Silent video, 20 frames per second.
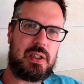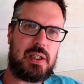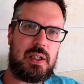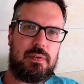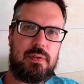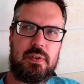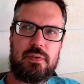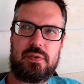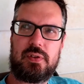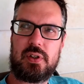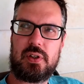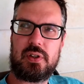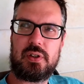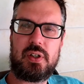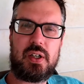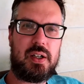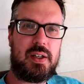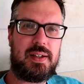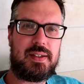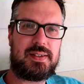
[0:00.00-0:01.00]
even if they're
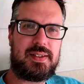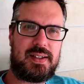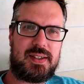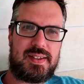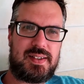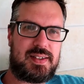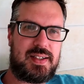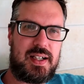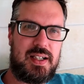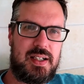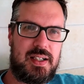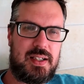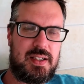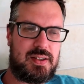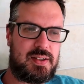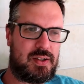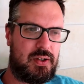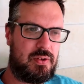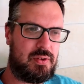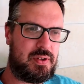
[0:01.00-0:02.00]
not as exciting
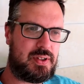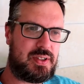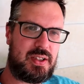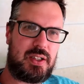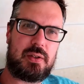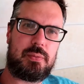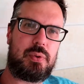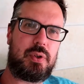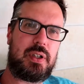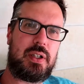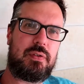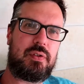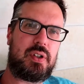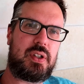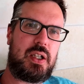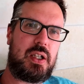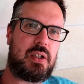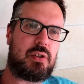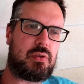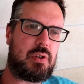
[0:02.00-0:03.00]
as going to Cedar Point every
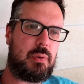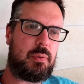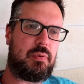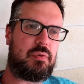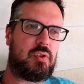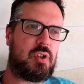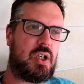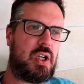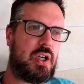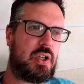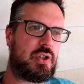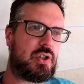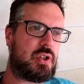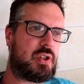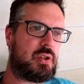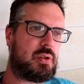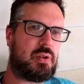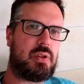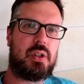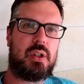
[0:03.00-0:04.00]
day or Great Wolf Lodge
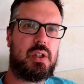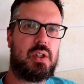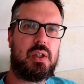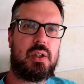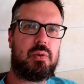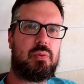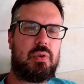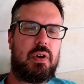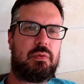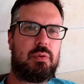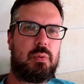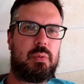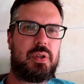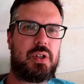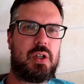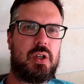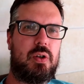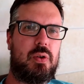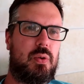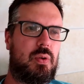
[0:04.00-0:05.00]
or wherever we
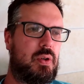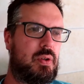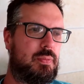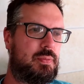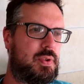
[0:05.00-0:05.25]
go,